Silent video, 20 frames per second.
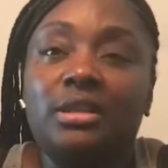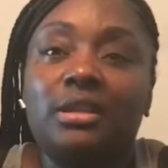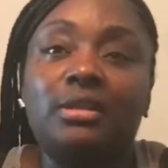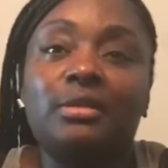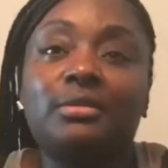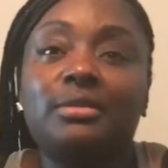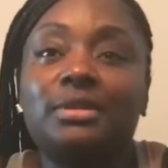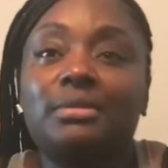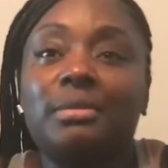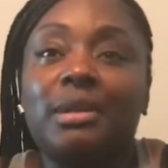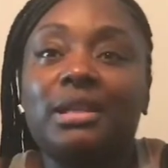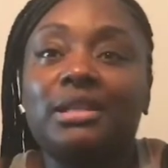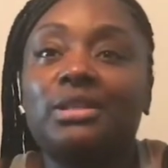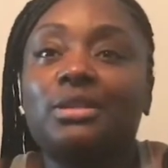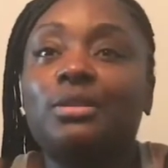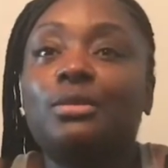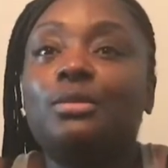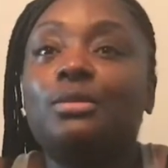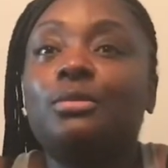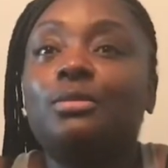irks my
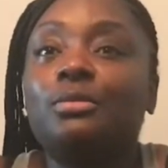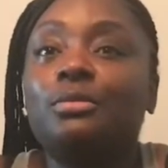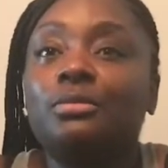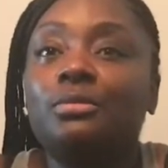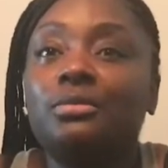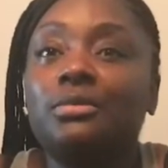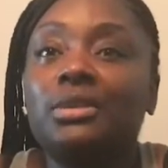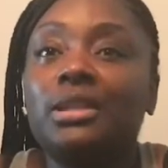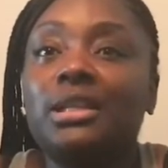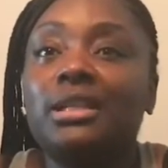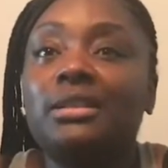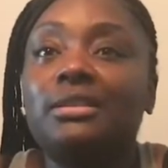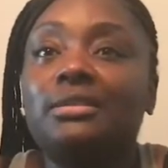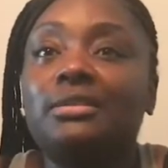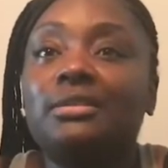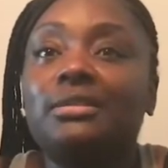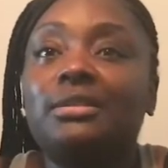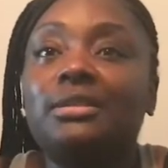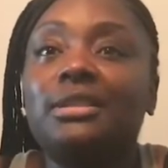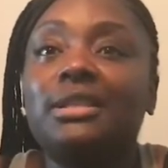soul,
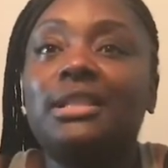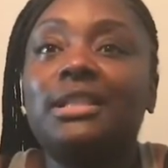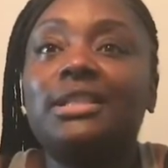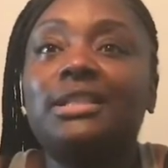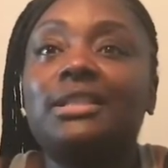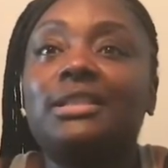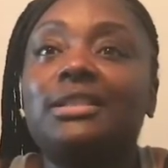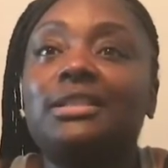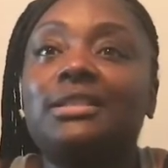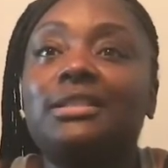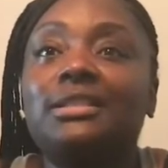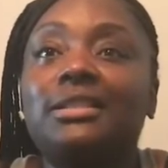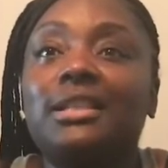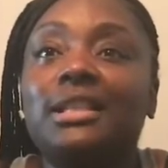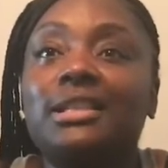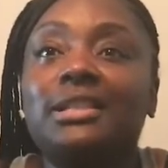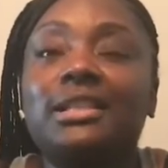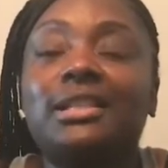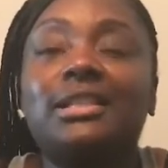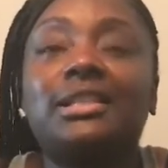is
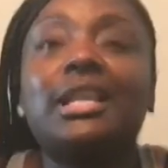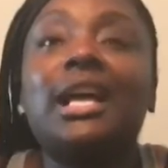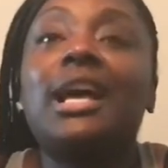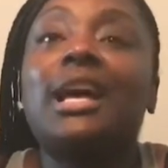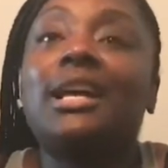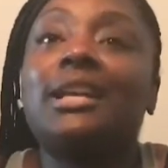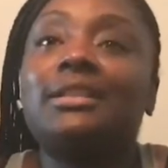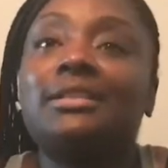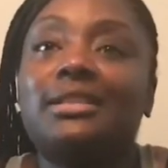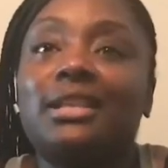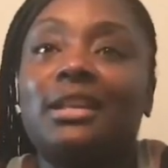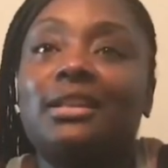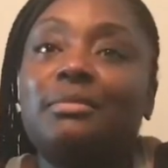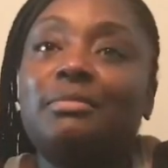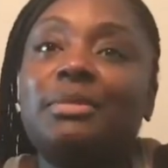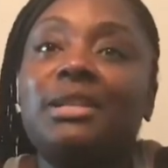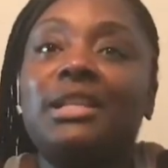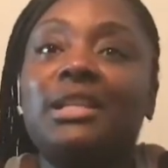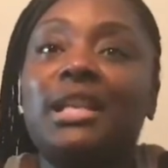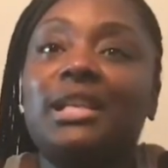a sign
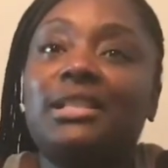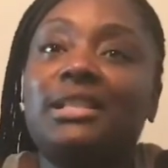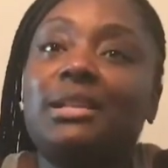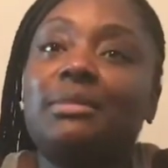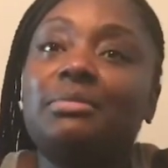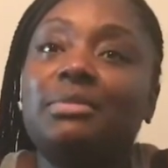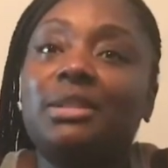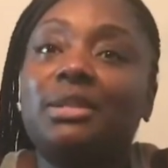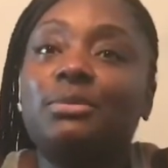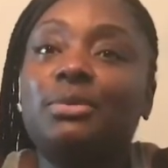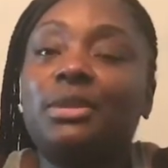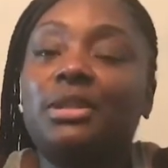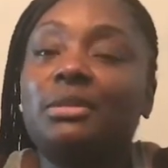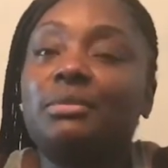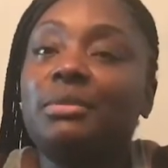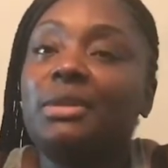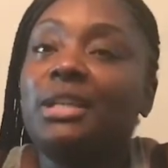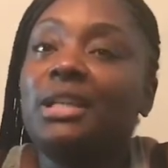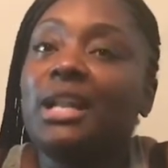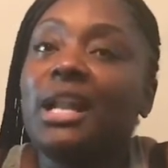telling me there's something
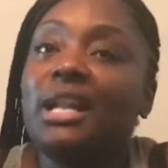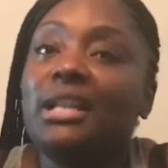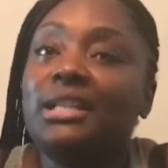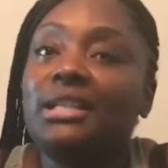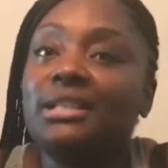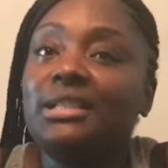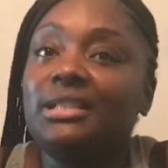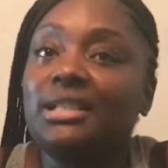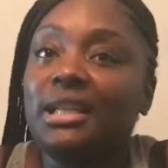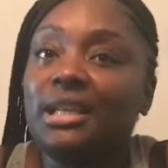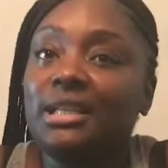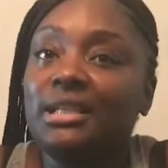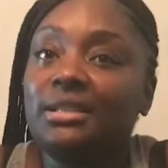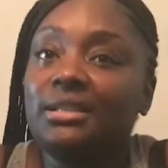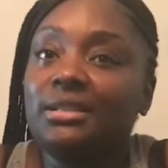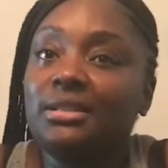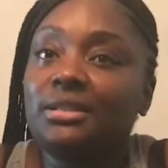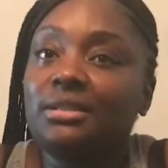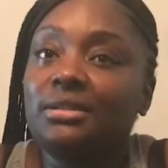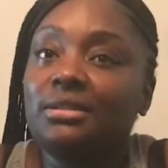within me that I need to
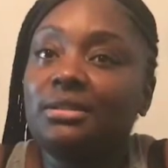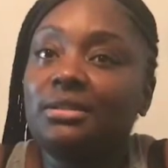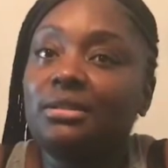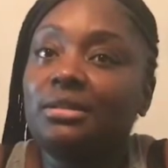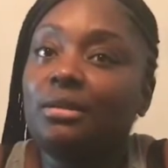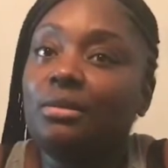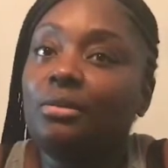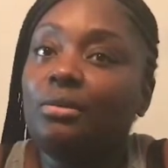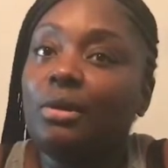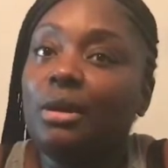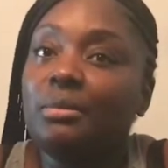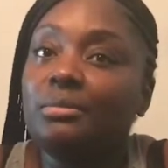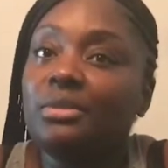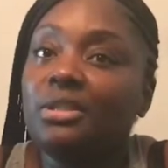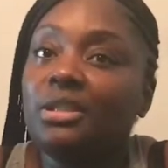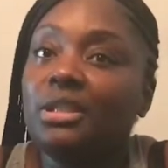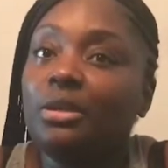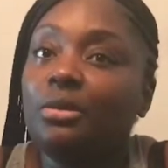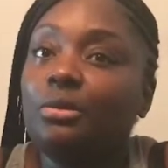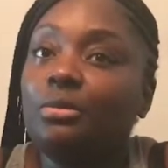change. So I'm
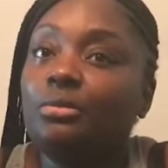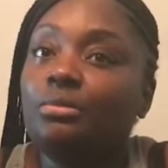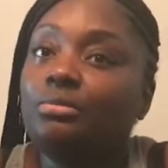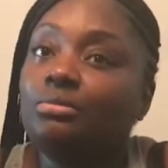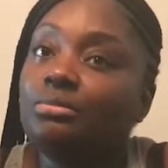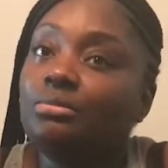still